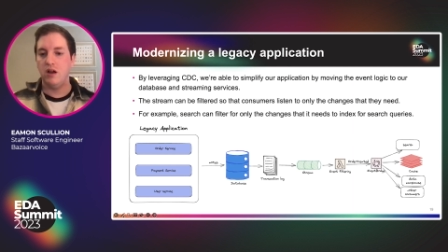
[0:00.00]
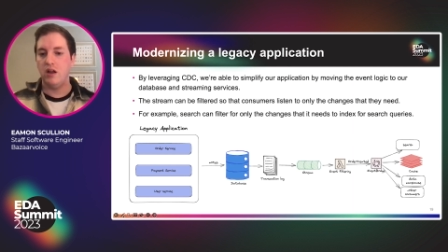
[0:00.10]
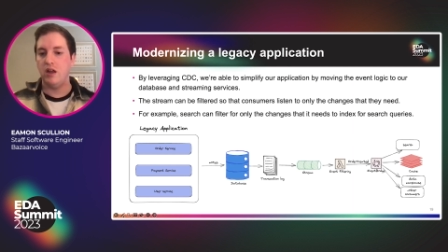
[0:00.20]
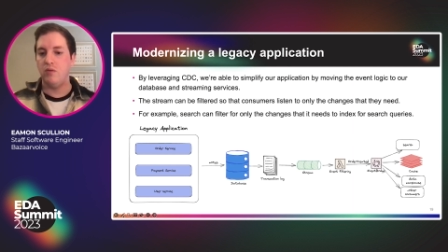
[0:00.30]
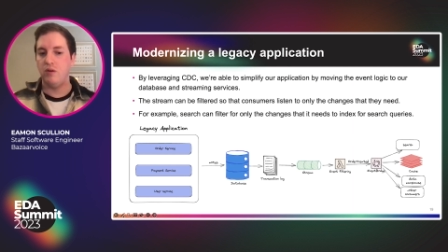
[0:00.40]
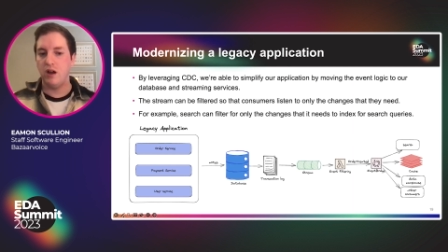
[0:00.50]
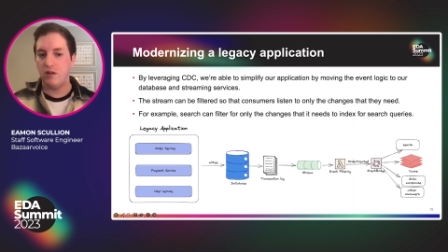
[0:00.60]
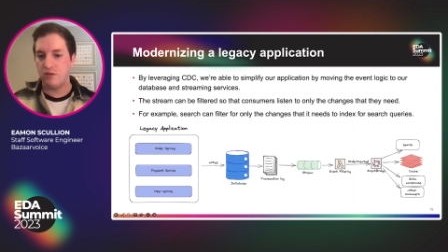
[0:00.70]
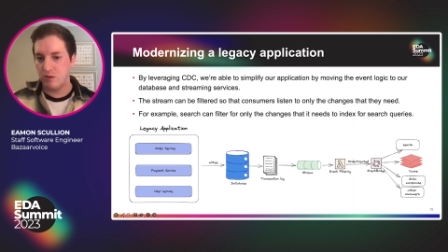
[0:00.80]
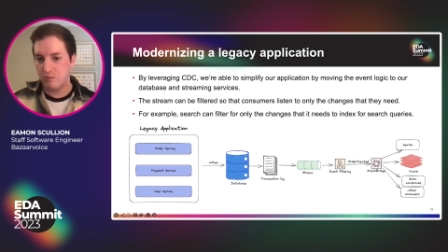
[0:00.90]
And then we
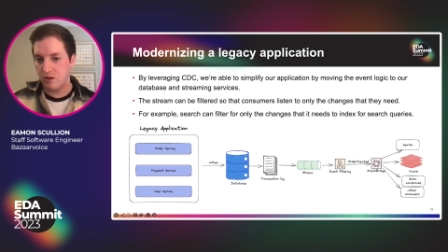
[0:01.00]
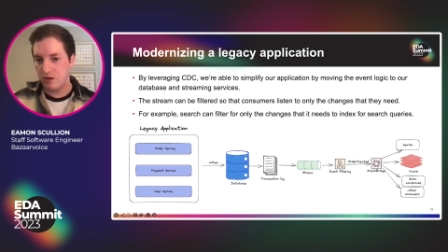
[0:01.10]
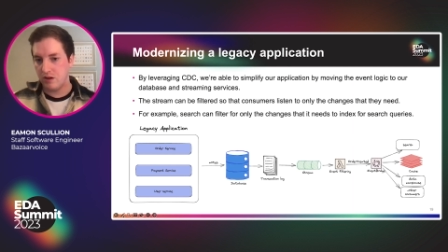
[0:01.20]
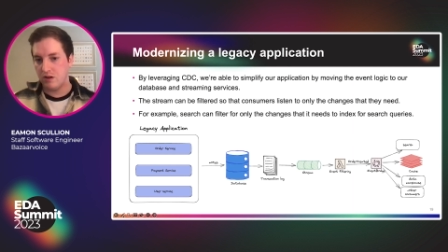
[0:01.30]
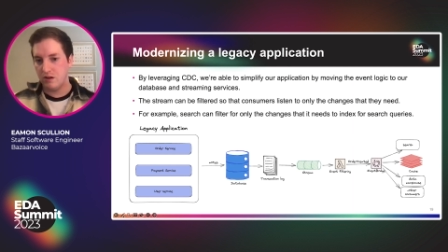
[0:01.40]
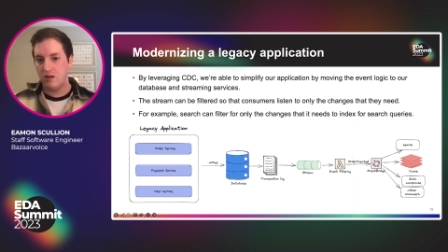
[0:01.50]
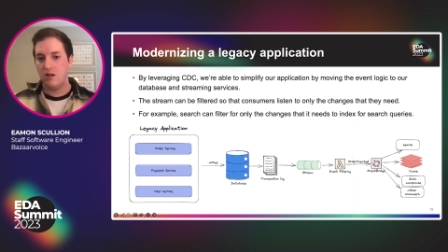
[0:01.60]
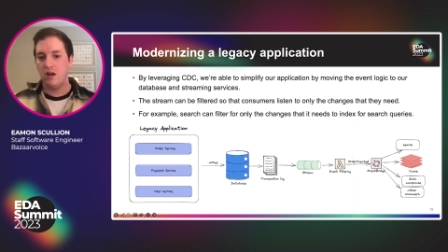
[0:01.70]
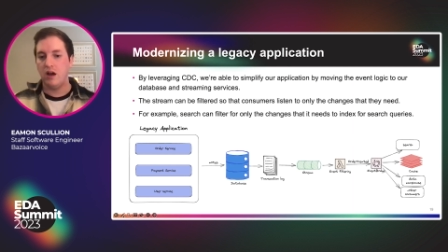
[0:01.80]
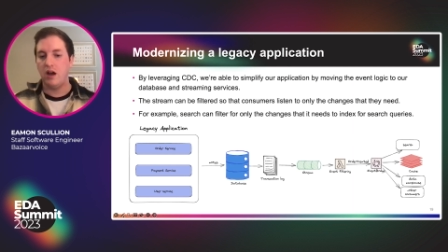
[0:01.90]
have something
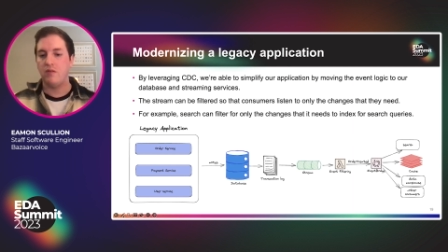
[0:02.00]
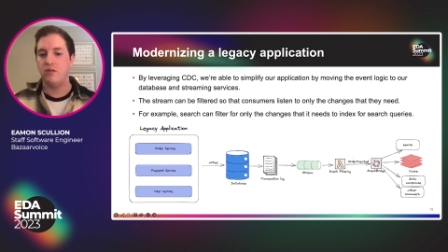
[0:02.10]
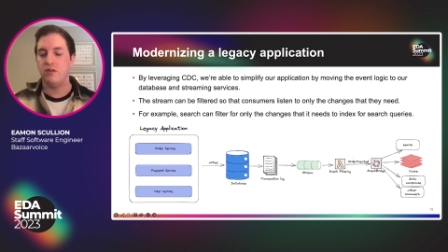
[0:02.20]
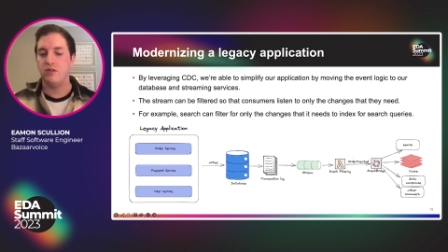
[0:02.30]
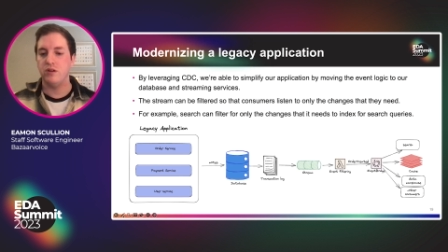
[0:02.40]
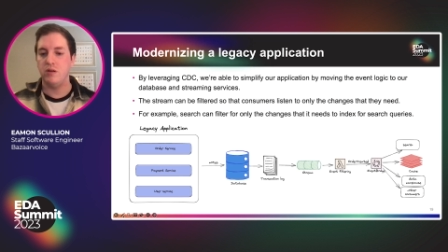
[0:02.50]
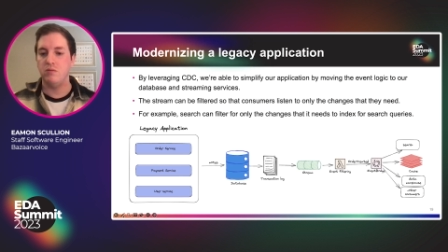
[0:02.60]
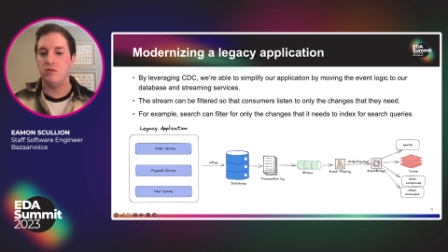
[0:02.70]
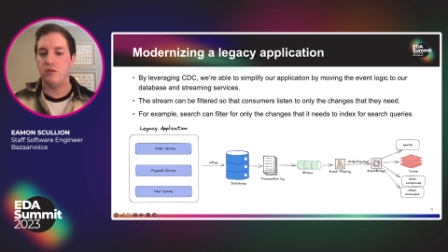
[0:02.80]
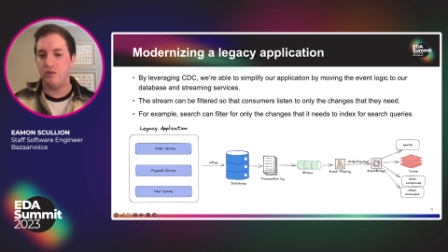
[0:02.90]
after the
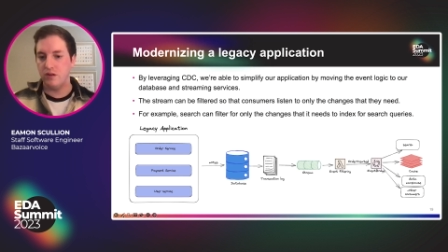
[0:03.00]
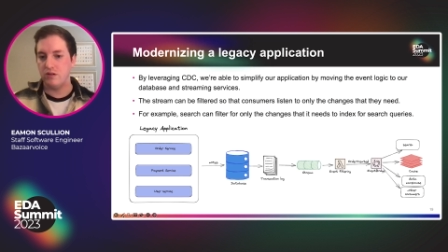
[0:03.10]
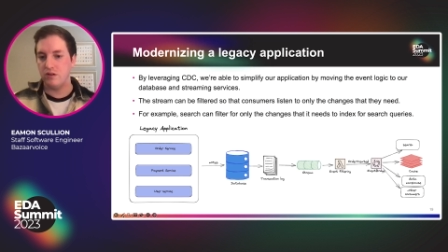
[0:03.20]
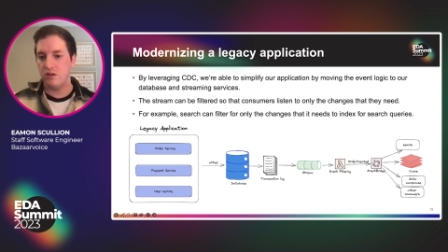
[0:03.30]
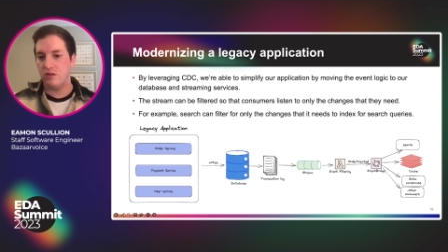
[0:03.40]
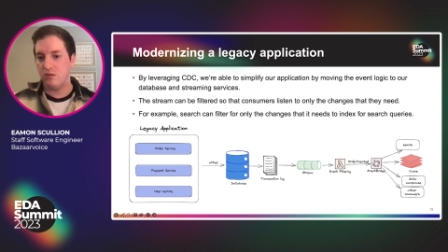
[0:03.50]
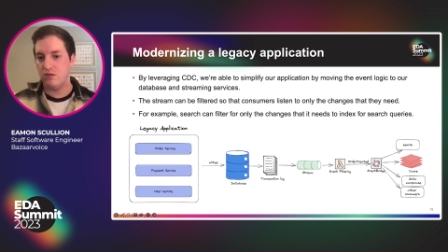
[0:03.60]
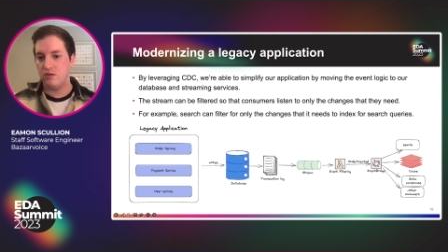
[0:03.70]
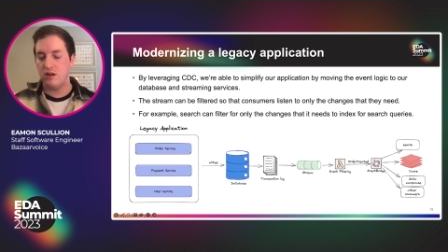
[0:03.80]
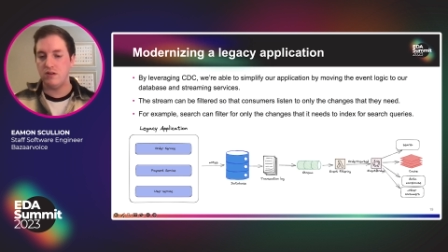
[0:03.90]
stream to filter those
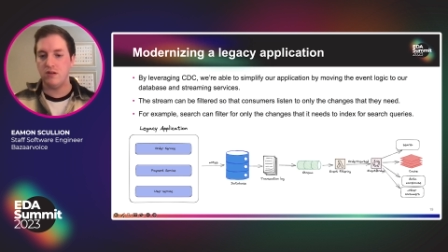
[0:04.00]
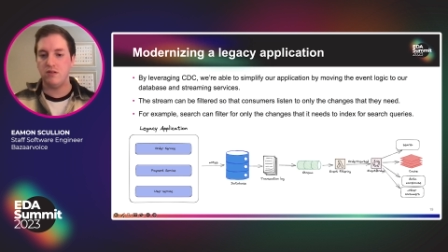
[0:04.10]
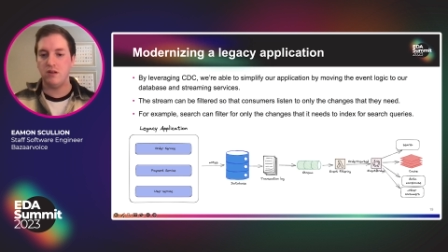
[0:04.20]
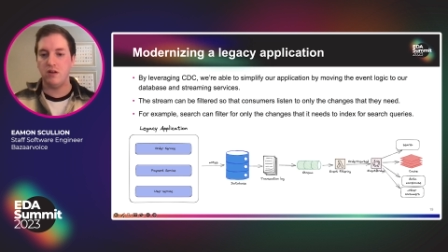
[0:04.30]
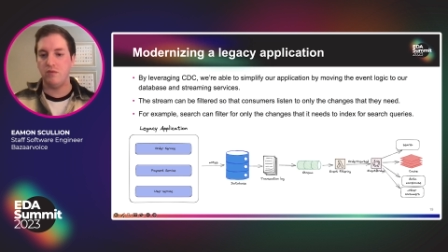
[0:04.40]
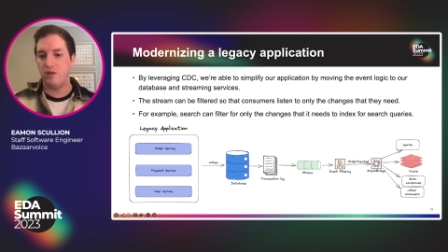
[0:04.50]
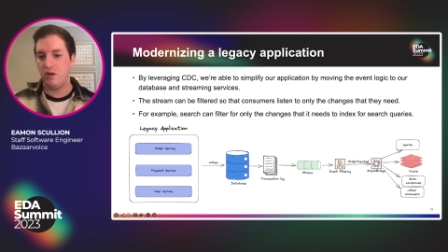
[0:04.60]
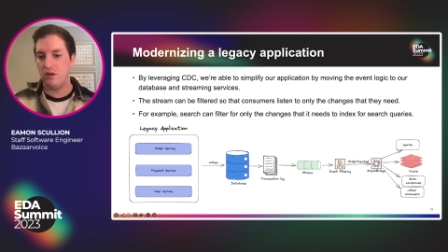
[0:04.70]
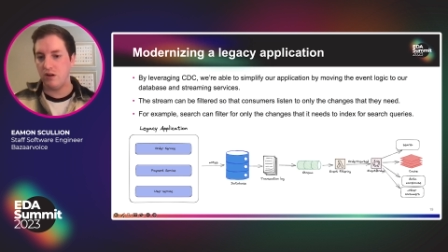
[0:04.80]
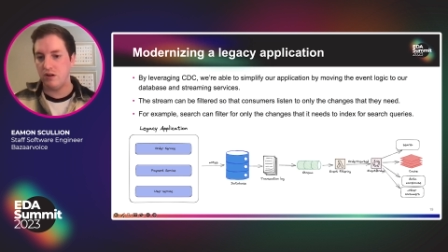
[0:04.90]
changes and
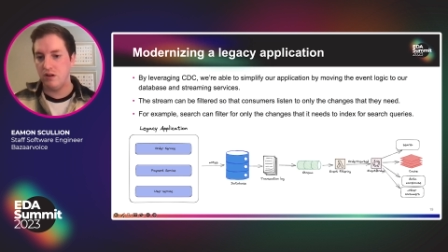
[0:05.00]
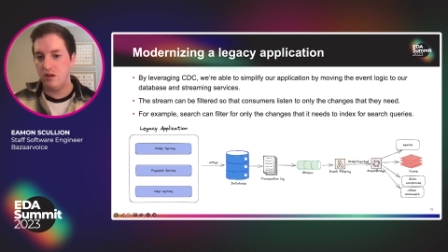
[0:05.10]
figure out